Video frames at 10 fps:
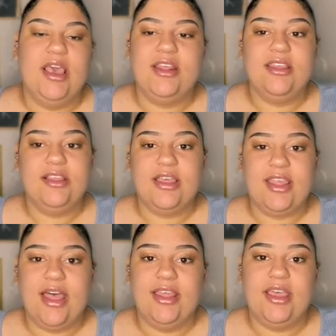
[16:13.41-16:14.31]
anything like
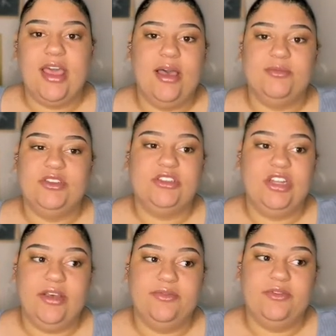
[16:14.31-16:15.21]
that, like I'm
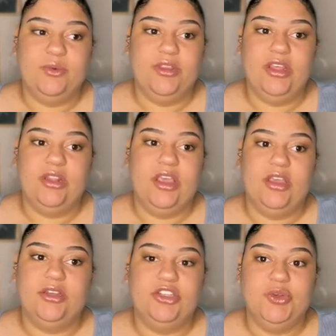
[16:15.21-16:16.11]
stuffed within
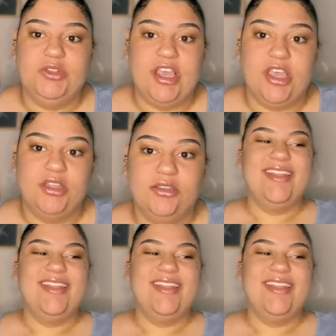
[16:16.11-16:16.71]
like 2 seconds.